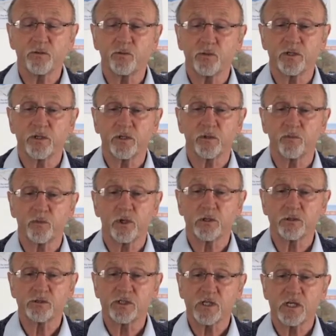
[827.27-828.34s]
with the
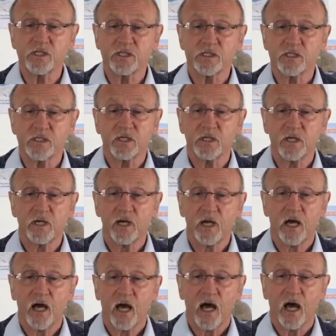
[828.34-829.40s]
process,
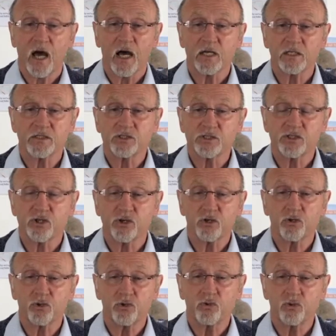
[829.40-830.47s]
and
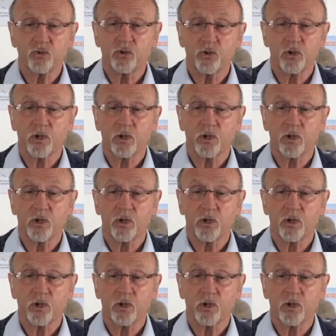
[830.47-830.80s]
so